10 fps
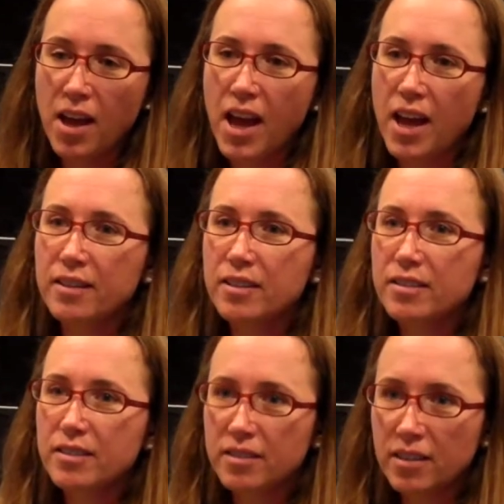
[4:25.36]
And this
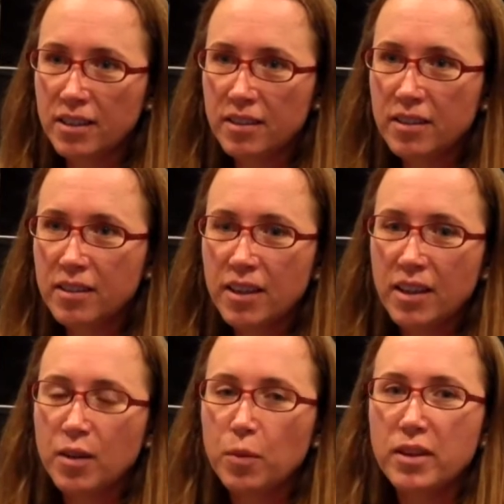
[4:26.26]
is done
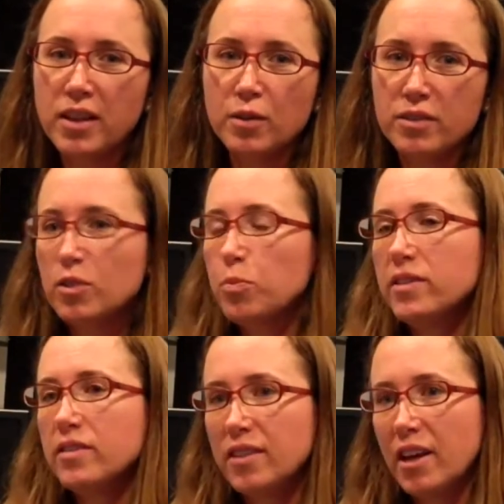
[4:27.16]
without
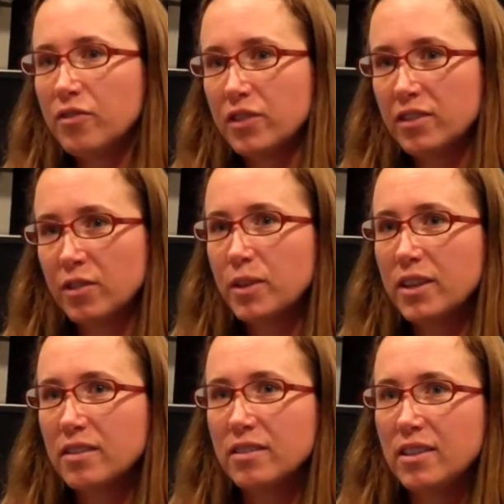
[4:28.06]
explicit effort, so we
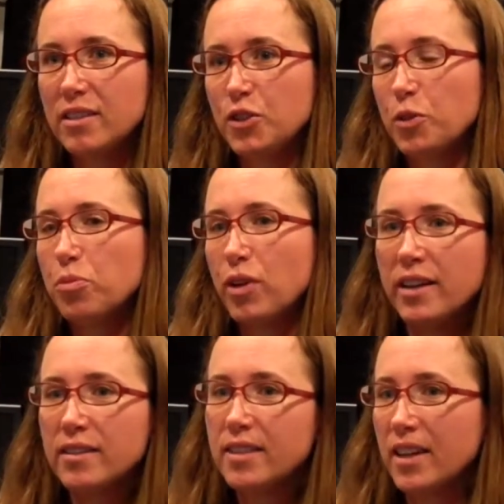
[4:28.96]
can see that your
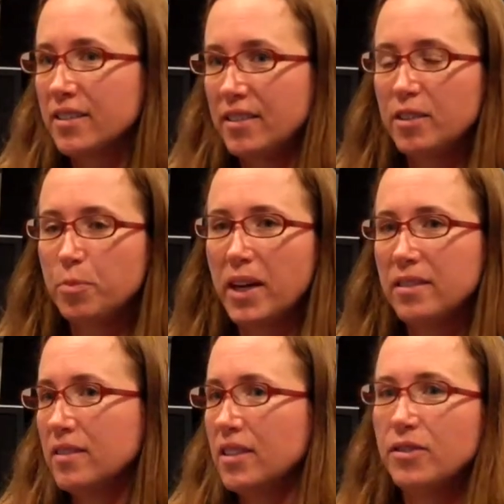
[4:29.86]
brain detects these
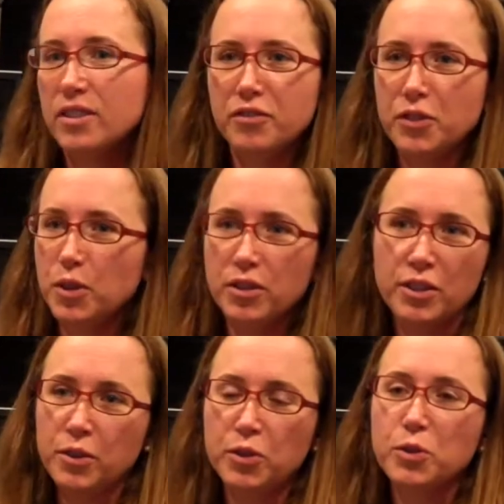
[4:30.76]
patterns even if you're
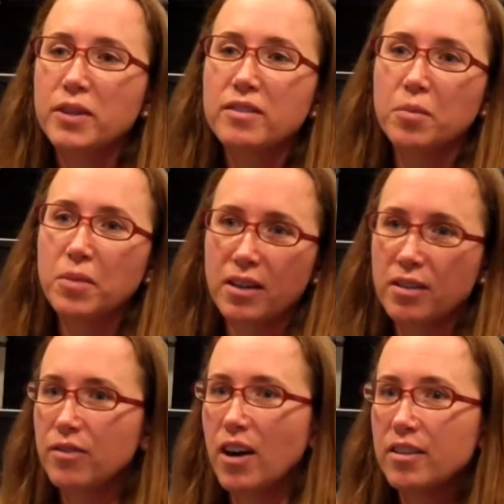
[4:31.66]
doing some kind
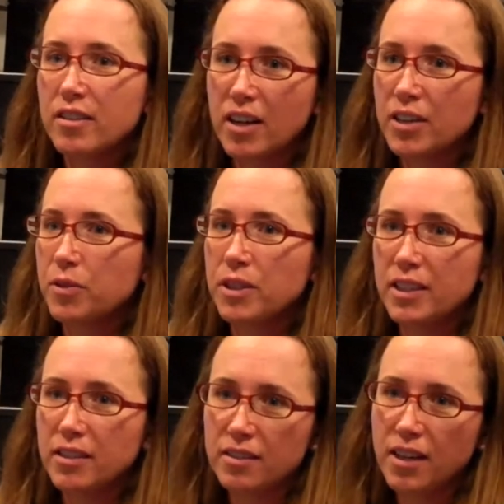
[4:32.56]
of other
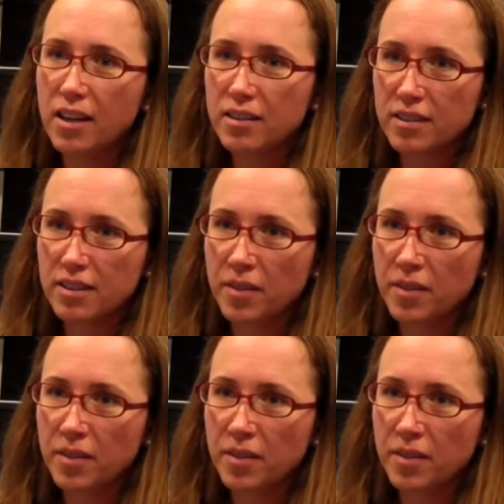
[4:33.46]
unrelated task.